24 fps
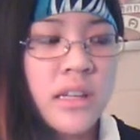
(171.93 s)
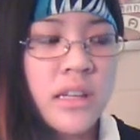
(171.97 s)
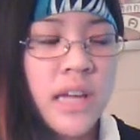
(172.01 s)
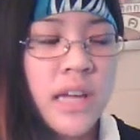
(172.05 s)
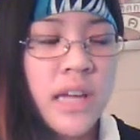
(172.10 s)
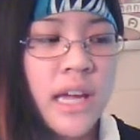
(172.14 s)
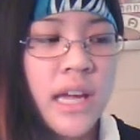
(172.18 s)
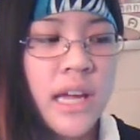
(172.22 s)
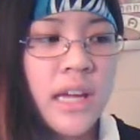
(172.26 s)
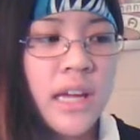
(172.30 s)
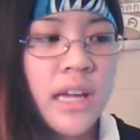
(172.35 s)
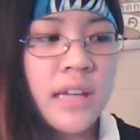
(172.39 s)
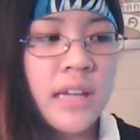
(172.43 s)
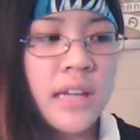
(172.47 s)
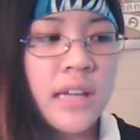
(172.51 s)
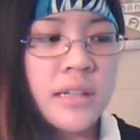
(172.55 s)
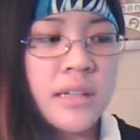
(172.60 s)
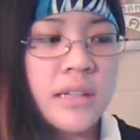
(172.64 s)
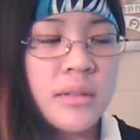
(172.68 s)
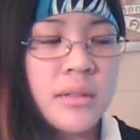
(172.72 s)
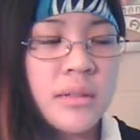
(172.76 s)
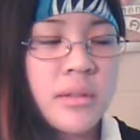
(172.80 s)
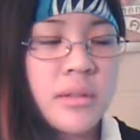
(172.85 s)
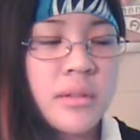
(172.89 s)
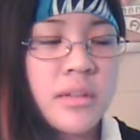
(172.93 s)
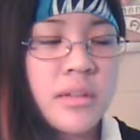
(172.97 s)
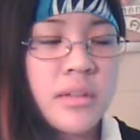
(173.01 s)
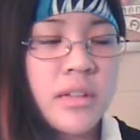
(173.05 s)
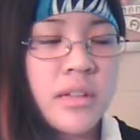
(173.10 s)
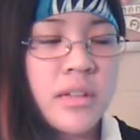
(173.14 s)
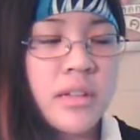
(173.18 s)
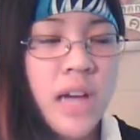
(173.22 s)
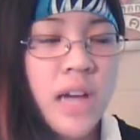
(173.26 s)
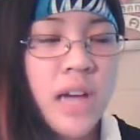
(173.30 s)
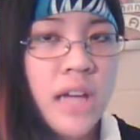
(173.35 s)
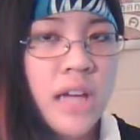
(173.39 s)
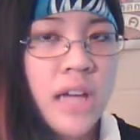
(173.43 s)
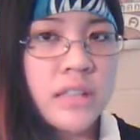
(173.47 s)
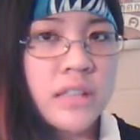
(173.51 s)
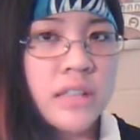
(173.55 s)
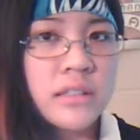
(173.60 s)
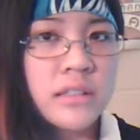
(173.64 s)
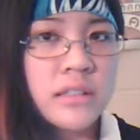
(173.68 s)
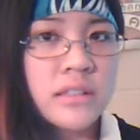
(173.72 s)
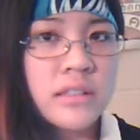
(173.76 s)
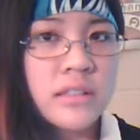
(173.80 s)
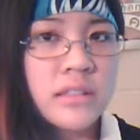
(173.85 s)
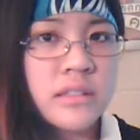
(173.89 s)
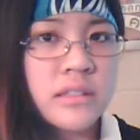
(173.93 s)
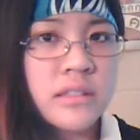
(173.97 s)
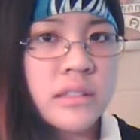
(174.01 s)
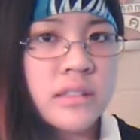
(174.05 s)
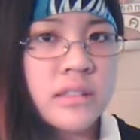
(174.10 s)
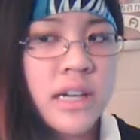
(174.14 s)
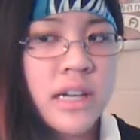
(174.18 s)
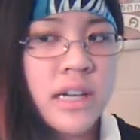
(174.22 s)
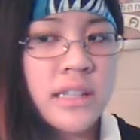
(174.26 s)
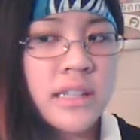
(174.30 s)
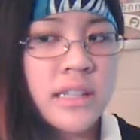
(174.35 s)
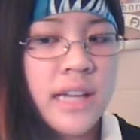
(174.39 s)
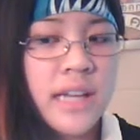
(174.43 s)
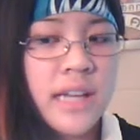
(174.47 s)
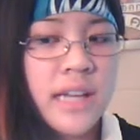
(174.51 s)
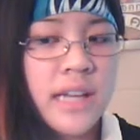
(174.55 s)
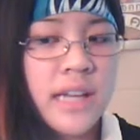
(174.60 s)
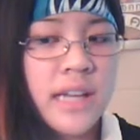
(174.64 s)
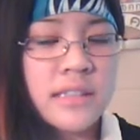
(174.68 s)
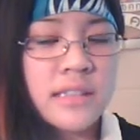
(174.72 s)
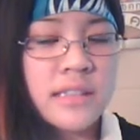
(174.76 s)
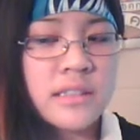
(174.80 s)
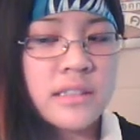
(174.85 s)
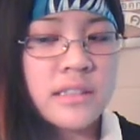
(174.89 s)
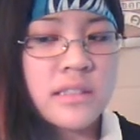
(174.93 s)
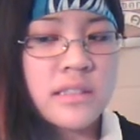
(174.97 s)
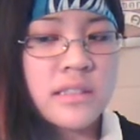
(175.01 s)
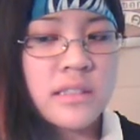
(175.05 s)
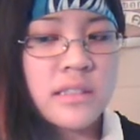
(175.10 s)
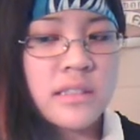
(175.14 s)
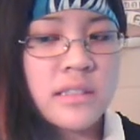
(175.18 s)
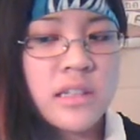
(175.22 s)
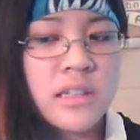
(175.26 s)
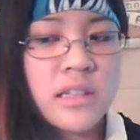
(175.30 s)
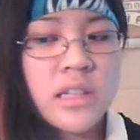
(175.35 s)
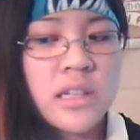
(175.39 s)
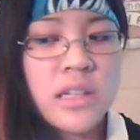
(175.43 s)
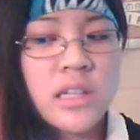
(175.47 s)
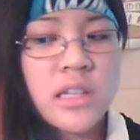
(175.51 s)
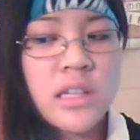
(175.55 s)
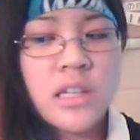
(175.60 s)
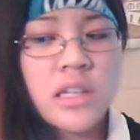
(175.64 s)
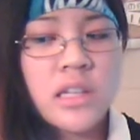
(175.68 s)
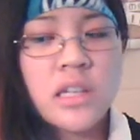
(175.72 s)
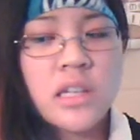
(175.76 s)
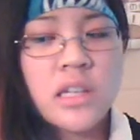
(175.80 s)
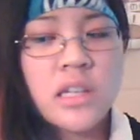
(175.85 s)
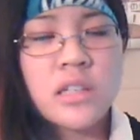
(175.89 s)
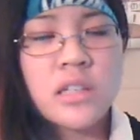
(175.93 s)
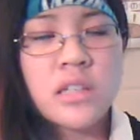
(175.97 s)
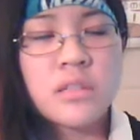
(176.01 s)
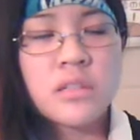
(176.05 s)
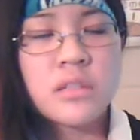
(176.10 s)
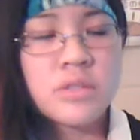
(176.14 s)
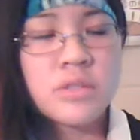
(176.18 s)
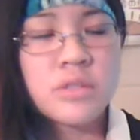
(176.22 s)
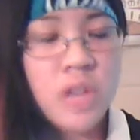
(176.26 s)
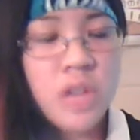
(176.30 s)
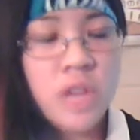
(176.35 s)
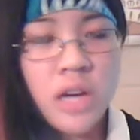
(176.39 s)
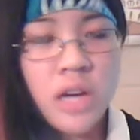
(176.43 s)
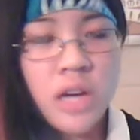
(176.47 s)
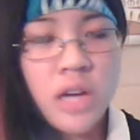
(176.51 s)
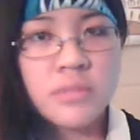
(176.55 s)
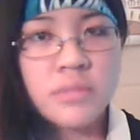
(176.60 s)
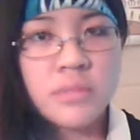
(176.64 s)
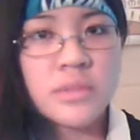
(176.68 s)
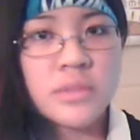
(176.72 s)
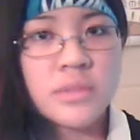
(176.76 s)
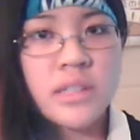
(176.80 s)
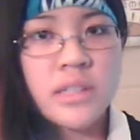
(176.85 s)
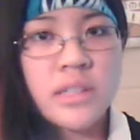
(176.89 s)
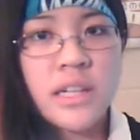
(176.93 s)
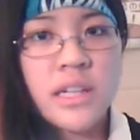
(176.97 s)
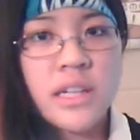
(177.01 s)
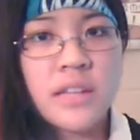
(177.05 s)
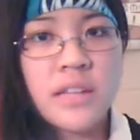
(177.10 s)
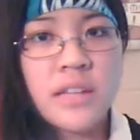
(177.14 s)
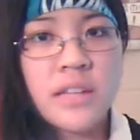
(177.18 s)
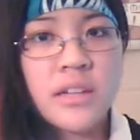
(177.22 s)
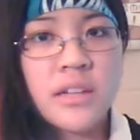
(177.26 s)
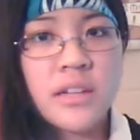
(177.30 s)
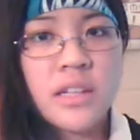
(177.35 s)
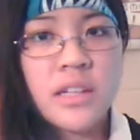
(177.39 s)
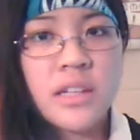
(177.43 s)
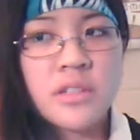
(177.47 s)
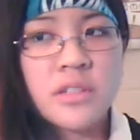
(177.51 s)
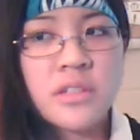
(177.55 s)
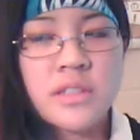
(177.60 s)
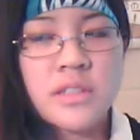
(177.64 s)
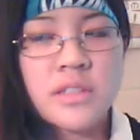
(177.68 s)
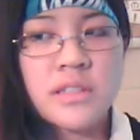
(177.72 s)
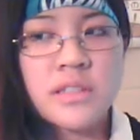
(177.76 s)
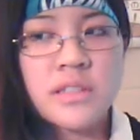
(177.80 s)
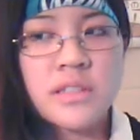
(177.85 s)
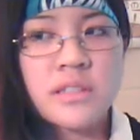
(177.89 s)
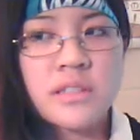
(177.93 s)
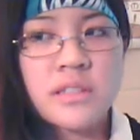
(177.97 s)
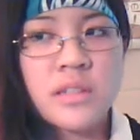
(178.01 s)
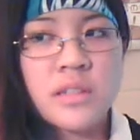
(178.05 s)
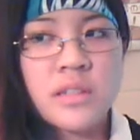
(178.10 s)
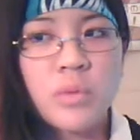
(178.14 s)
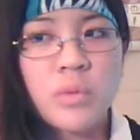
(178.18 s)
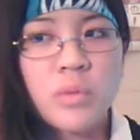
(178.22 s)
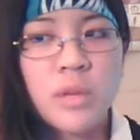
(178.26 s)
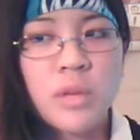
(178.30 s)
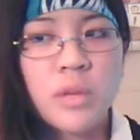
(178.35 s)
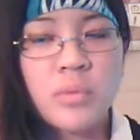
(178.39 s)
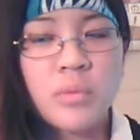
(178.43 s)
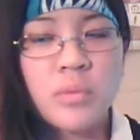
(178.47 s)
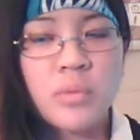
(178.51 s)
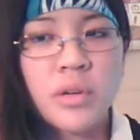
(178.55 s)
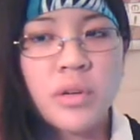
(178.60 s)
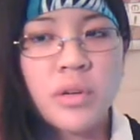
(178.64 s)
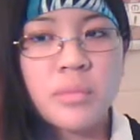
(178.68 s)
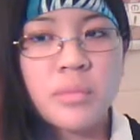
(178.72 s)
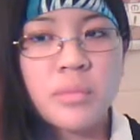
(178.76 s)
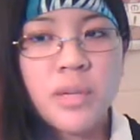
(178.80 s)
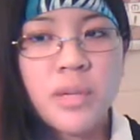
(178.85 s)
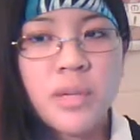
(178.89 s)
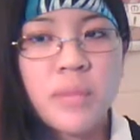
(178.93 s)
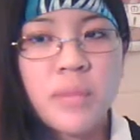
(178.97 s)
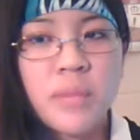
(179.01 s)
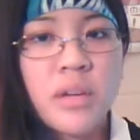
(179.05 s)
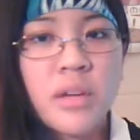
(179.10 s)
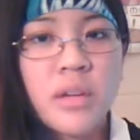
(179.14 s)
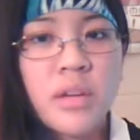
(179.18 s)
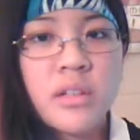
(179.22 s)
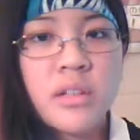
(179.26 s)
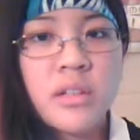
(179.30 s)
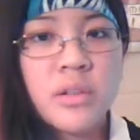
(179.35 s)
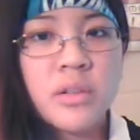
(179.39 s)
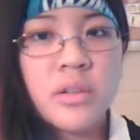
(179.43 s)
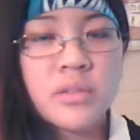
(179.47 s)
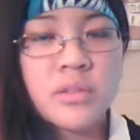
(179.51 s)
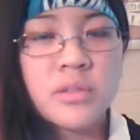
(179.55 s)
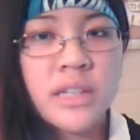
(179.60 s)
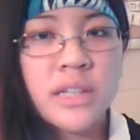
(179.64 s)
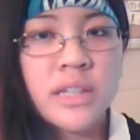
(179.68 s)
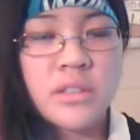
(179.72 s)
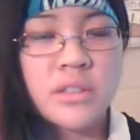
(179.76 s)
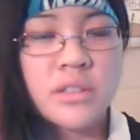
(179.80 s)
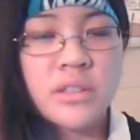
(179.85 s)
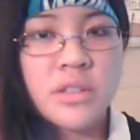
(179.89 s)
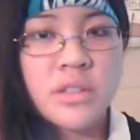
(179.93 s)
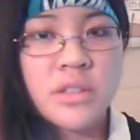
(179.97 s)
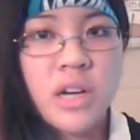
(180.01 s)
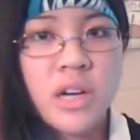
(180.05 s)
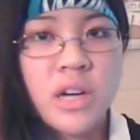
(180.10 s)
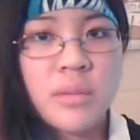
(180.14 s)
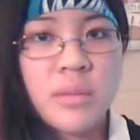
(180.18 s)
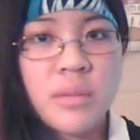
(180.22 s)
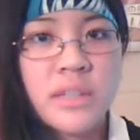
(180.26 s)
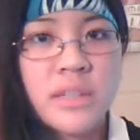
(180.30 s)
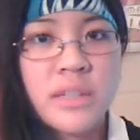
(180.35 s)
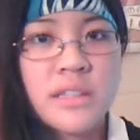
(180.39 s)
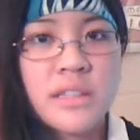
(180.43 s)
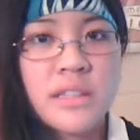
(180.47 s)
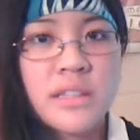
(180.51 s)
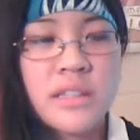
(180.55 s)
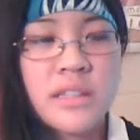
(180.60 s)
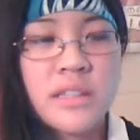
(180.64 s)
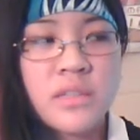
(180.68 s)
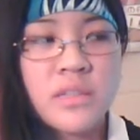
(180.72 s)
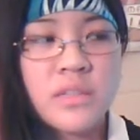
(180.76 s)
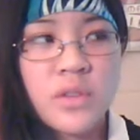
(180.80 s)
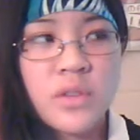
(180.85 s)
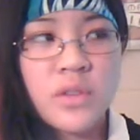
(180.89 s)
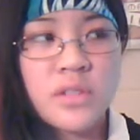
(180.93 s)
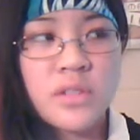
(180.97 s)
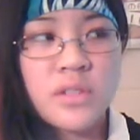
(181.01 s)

And Kyle asks, jobs, and I thought I addressed this at one point, but I'm not going to hold down a job, at least in this first